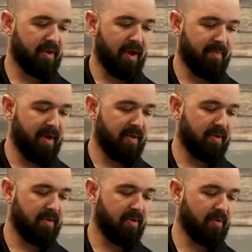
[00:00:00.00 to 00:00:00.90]
sight
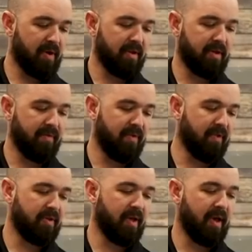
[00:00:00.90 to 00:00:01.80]
base is still relatively
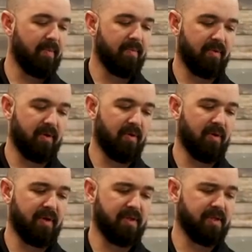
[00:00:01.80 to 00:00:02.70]
the same, still
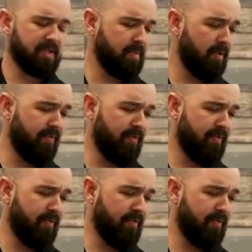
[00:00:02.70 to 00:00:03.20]
only adjustable